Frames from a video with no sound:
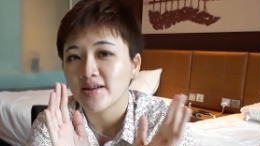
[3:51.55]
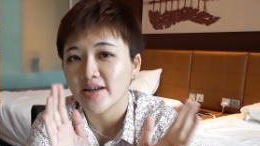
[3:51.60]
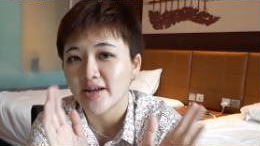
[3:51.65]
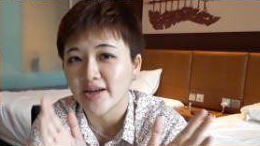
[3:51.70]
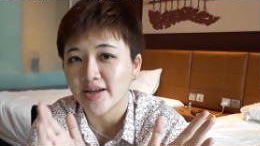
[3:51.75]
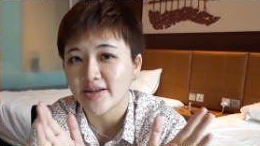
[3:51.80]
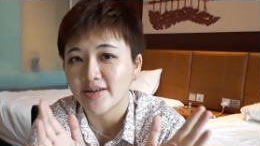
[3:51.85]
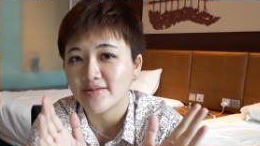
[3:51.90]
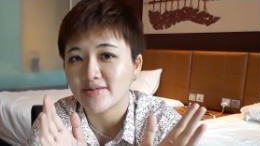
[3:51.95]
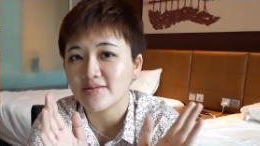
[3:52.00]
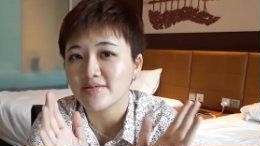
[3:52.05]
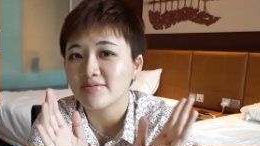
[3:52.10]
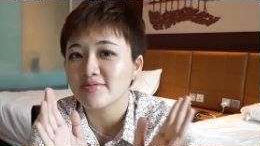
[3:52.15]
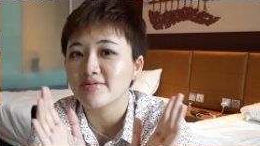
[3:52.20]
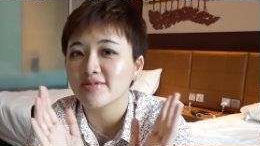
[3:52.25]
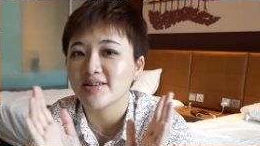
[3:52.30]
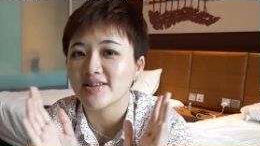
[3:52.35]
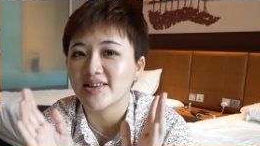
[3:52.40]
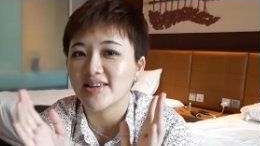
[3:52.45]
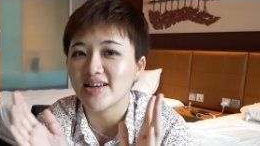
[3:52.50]
and
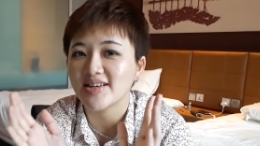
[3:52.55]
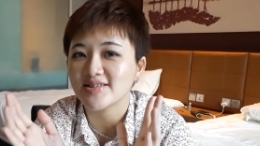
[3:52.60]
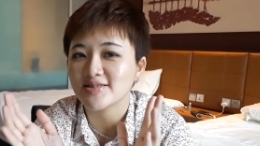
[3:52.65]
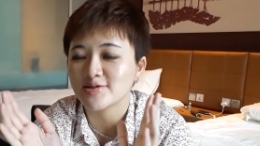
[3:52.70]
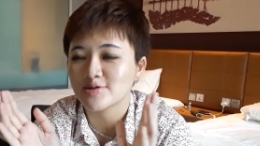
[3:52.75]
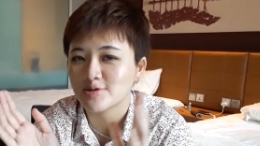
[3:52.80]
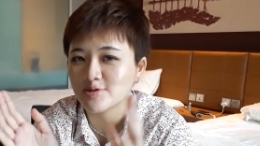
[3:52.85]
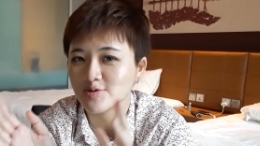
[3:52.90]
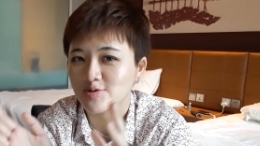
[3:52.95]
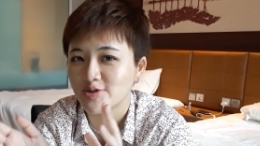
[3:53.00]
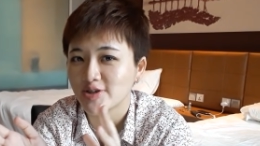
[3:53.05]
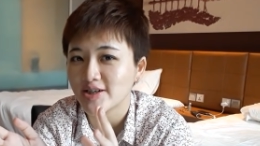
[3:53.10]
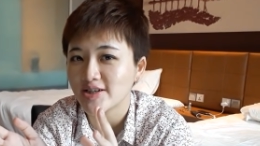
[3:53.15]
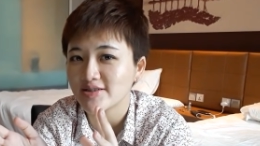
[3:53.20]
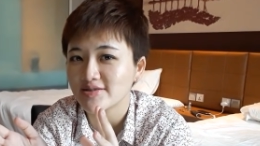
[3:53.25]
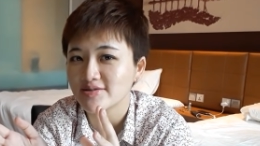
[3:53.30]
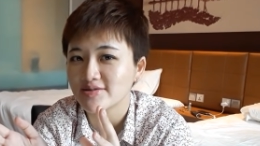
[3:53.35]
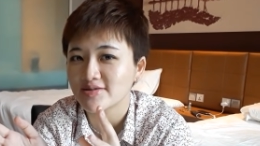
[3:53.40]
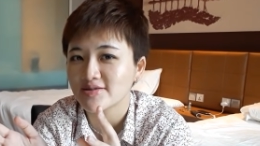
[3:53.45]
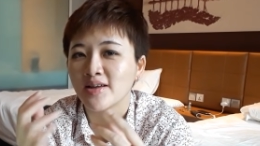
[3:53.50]
less
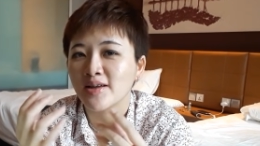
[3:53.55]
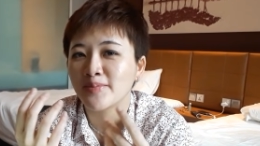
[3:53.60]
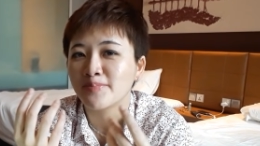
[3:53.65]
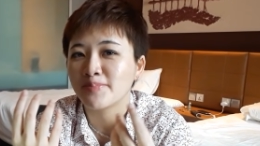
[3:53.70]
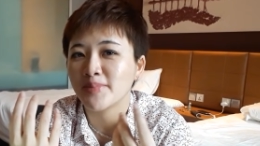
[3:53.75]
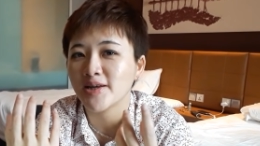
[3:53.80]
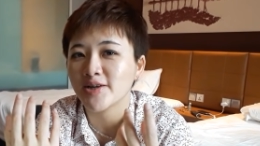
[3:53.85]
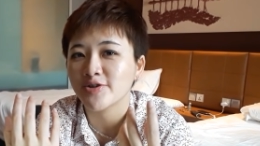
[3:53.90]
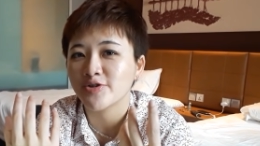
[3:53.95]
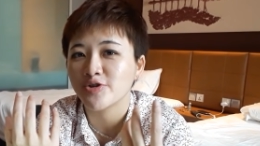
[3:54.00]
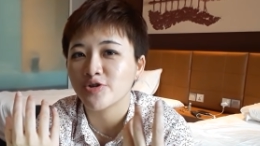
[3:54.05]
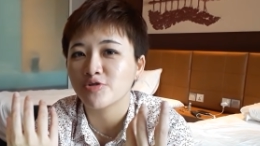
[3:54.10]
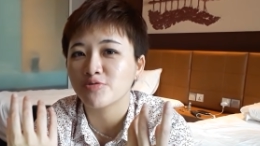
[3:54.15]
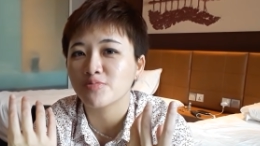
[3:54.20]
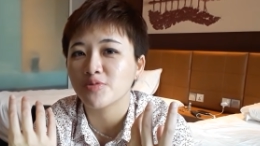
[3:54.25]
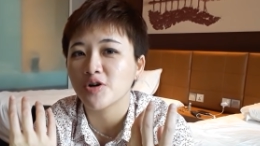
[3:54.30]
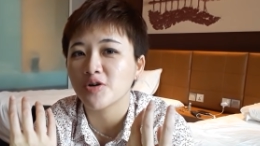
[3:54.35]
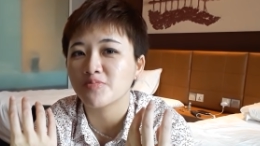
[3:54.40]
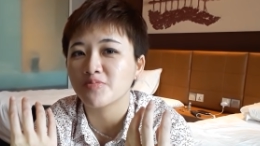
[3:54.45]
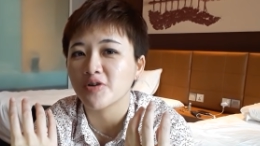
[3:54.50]
trades make you
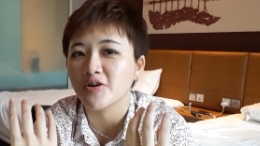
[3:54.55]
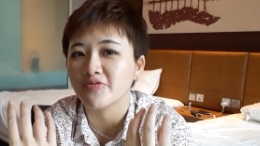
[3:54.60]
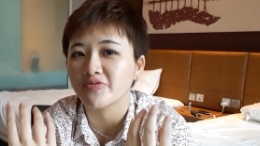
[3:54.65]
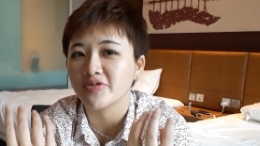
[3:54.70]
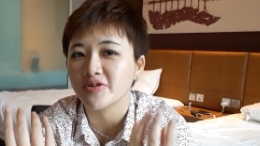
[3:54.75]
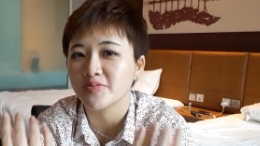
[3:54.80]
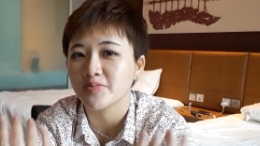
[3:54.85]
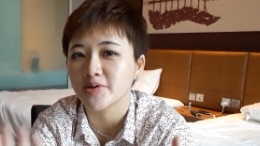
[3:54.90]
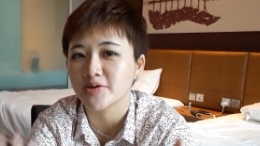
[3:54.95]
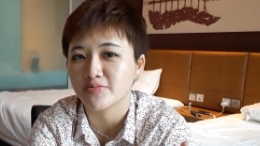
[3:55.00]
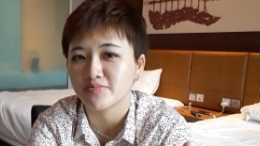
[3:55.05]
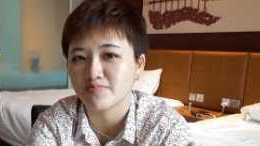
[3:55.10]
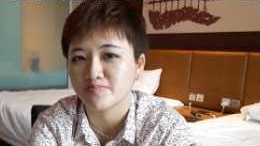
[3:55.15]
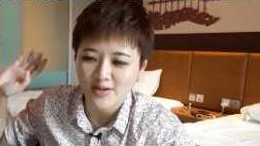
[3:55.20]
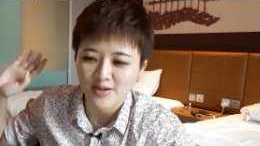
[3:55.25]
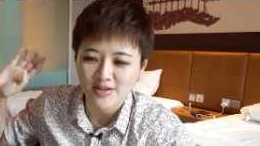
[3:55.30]
more profitable.